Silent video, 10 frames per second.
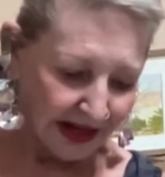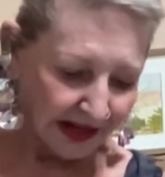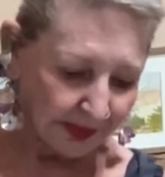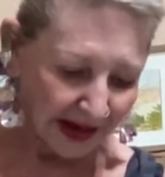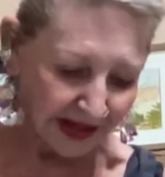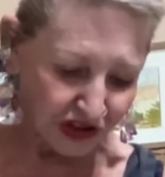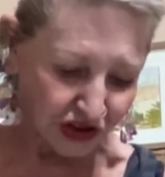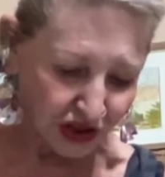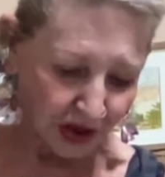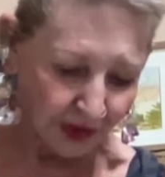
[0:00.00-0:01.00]
The best
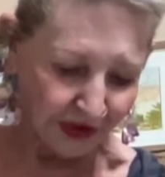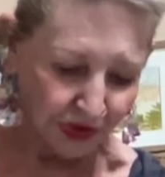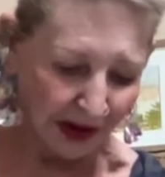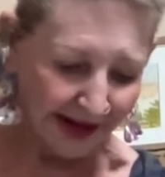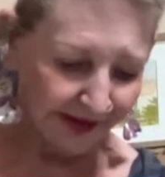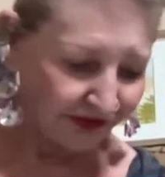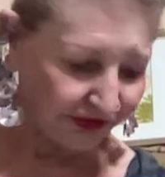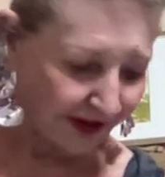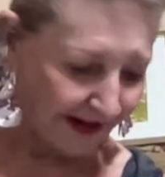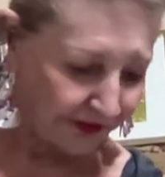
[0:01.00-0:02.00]
show is right in
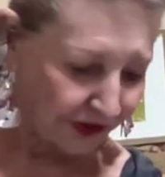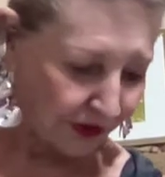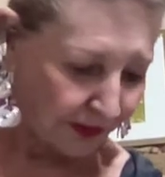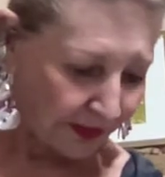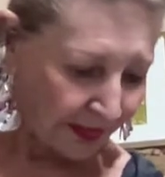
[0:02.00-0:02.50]
front of you,